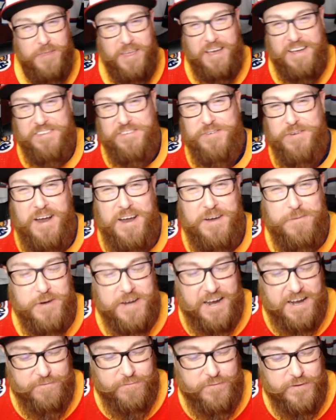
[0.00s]
That's right, we
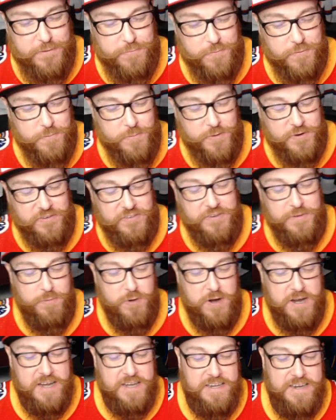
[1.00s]
got a few rumors to
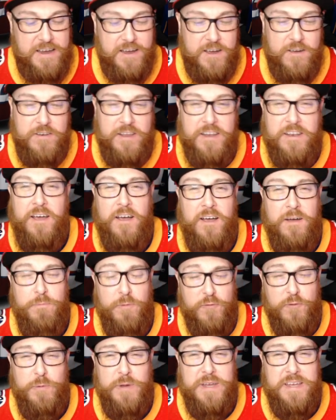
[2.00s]
break down, and
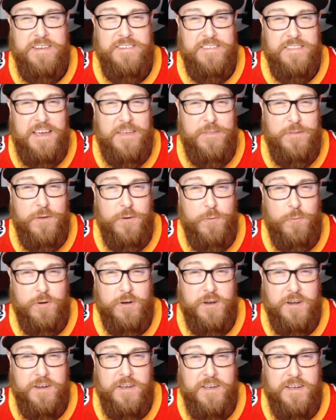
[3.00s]
before we get to that, though, we're
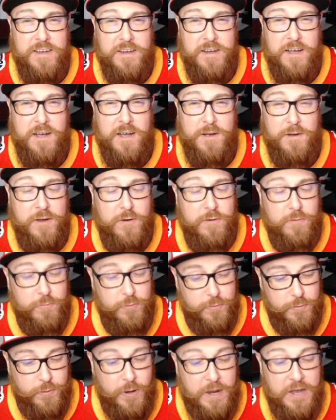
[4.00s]
going to go
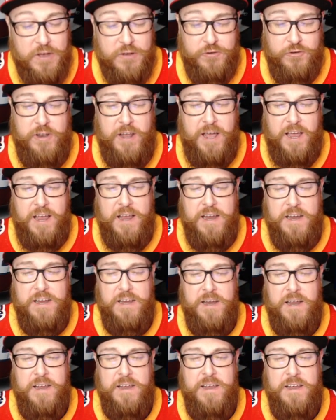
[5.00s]
through
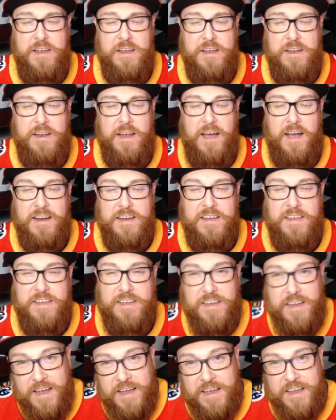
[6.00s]
Today in
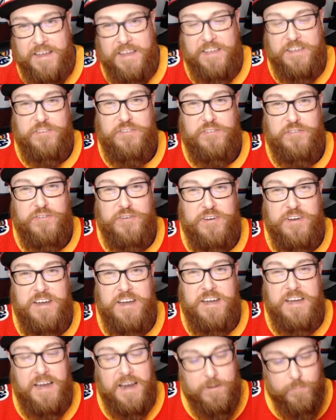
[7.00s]
Hockey
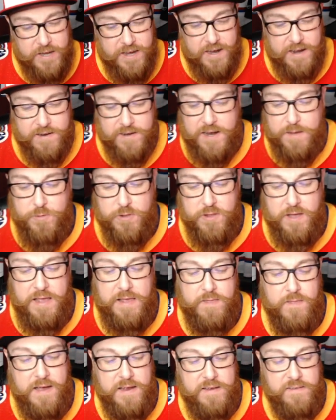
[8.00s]
history, and we got a couple of
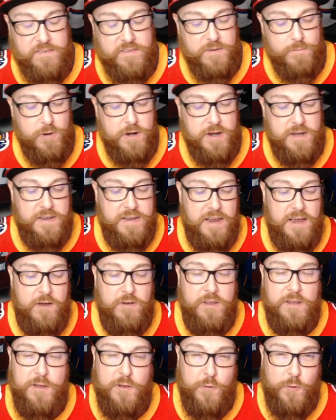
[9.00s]
headlines to break down,
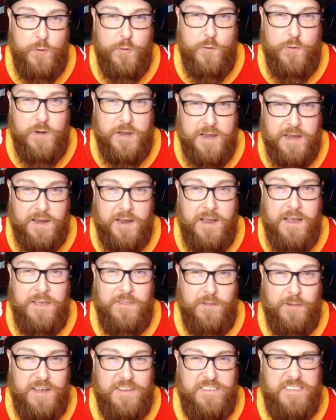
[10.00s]
including
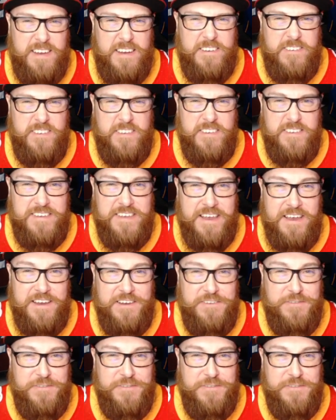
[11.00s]
the Los Angeles Kings